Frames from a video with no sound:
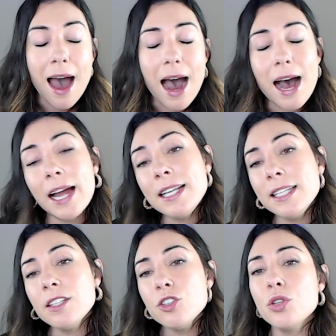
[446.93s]
I
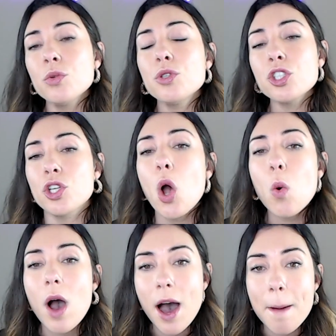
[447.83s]
need to
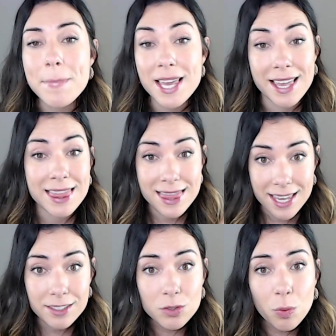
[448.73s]
show up in
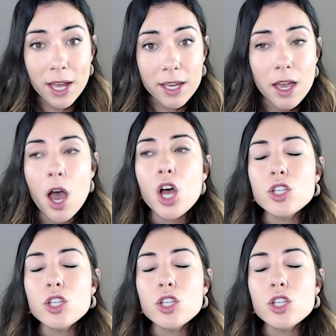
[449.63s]
this way